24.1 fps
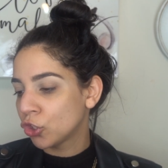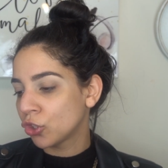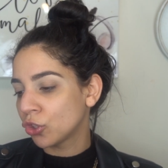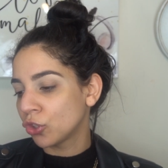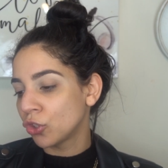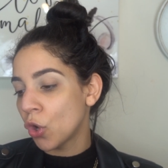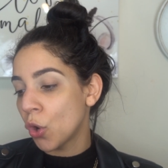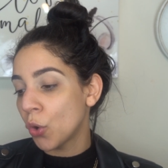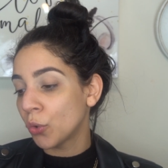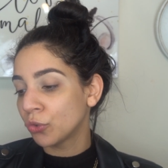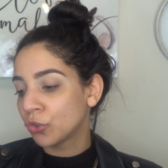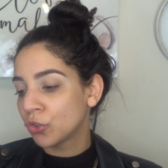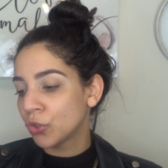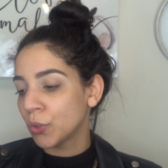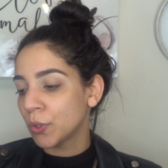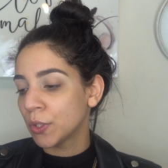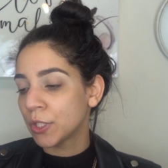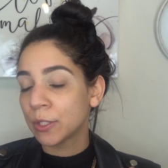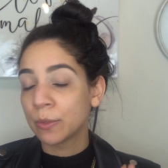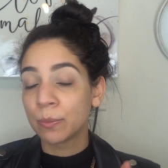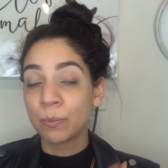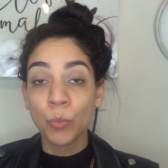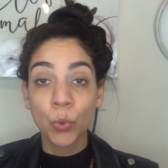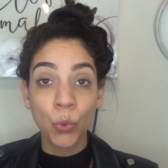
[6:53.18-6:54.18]
known to
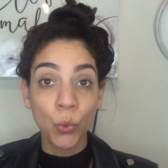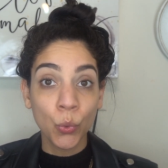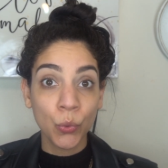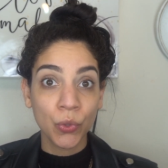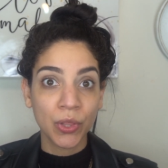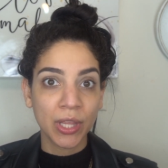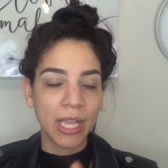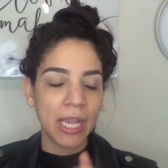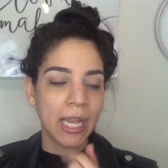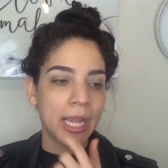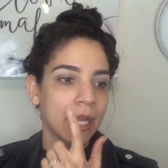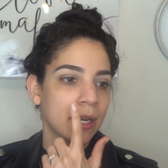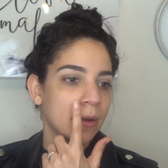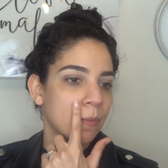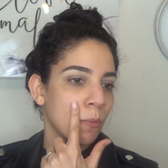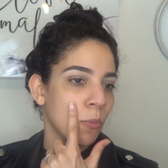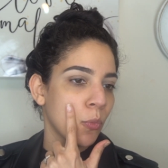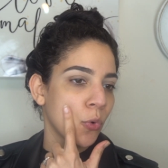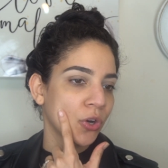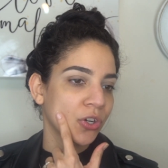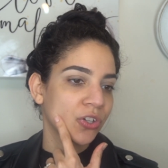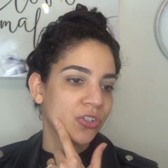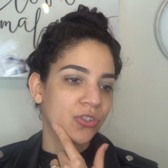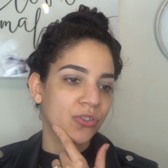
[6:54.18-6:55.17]
smooth and
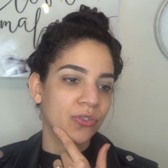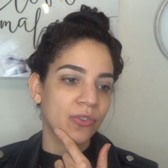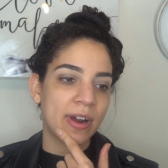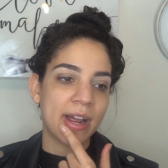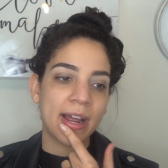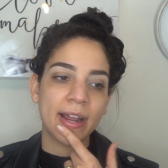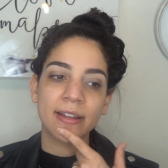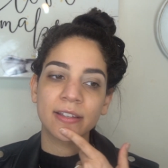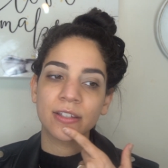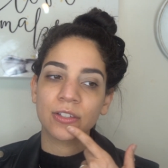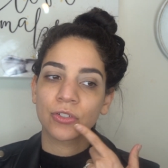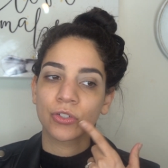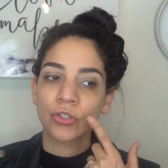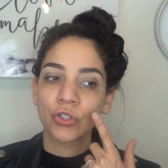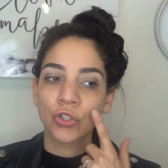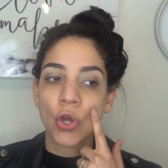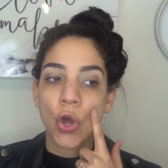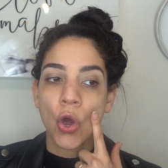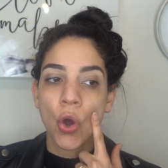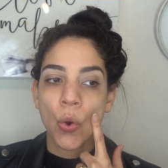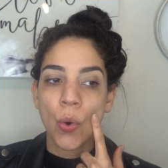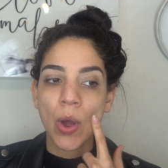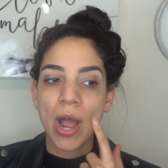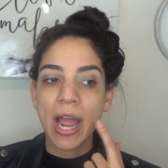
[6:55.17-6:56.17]
moisturize.
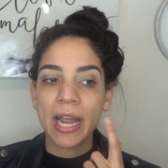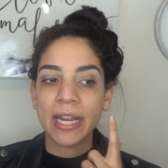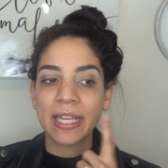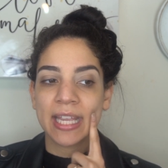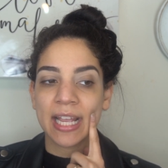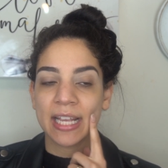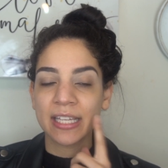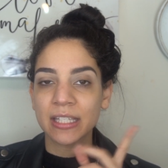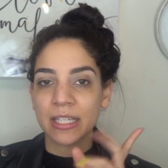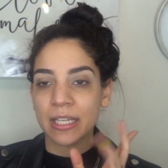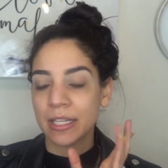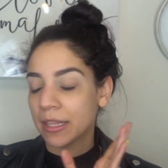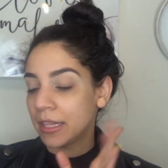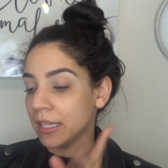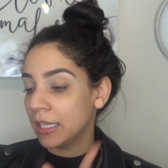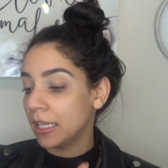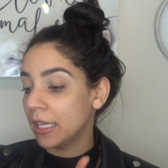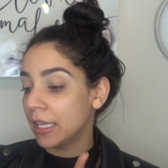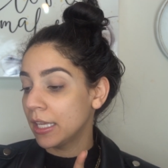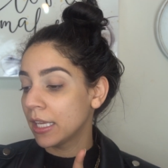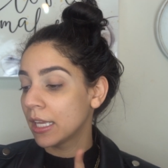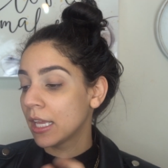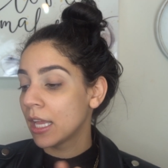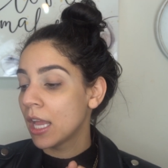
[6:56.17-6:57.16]
So I guess
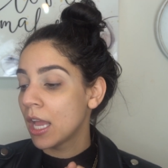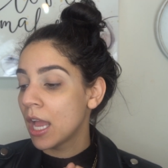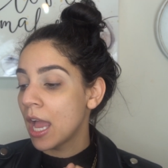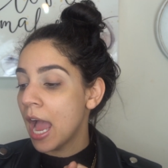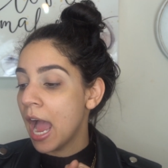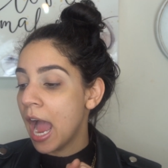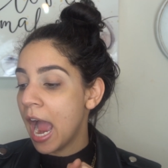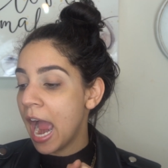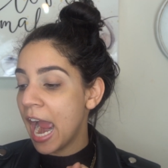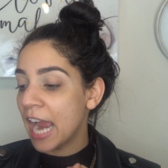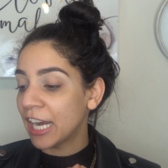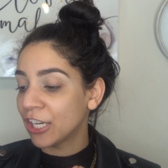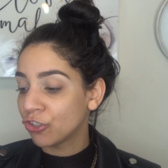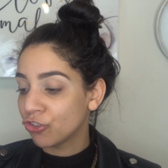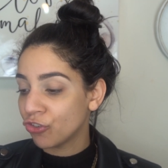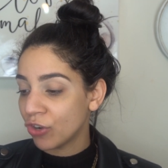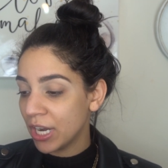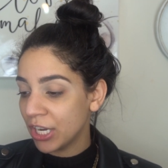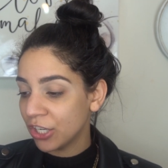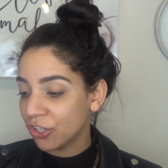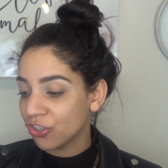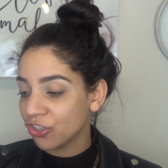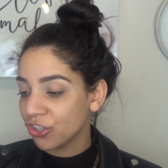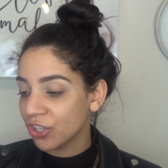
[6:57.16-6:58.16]
the
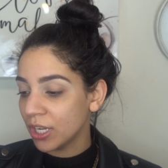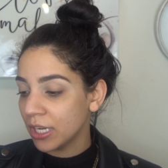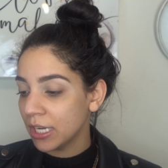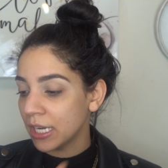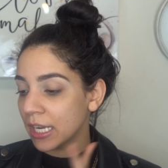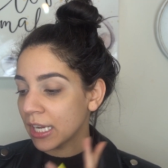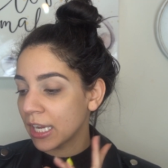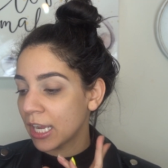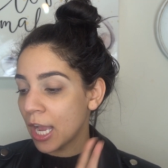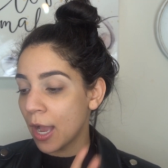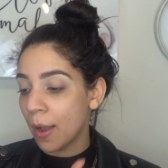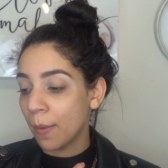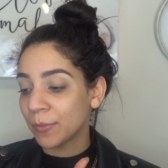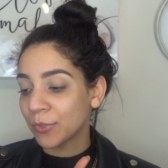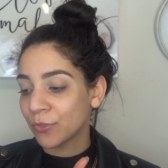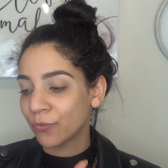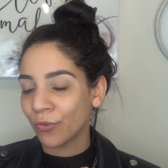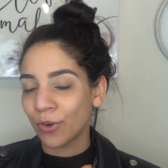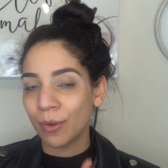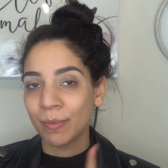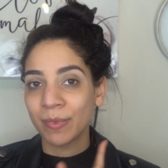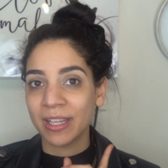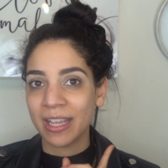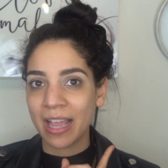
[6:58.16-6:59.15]
hydration comes
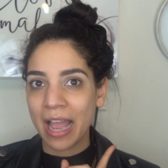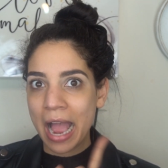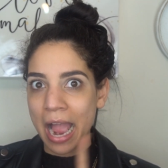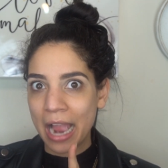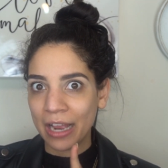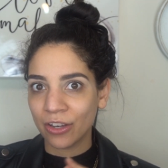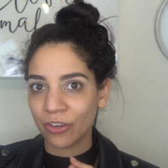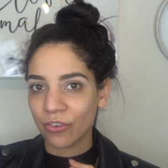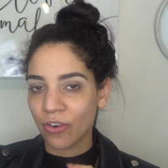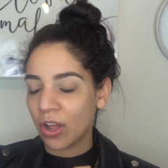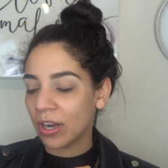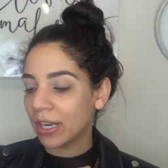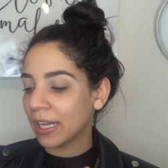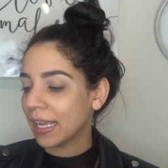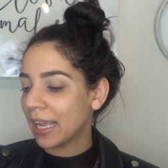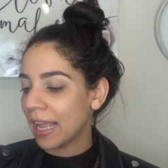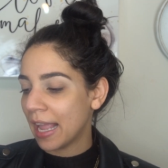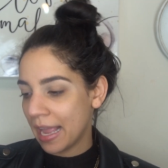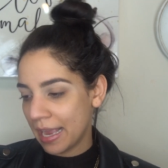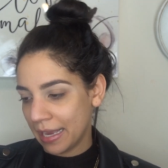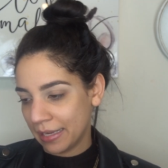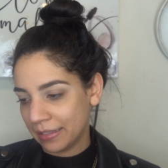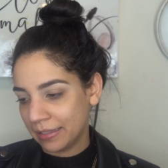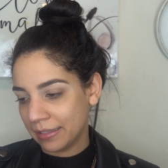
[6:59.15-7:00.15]
from the hyaluronic
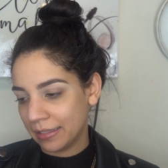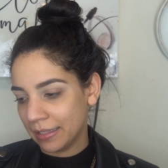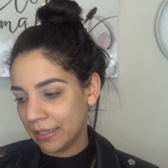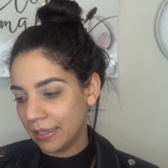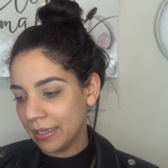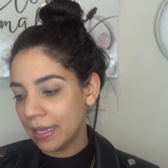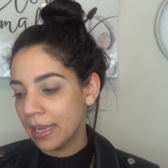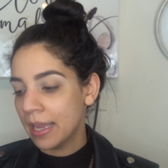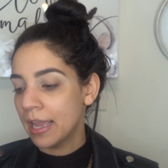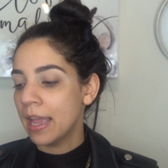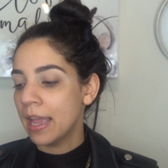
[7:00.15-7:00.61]
acid,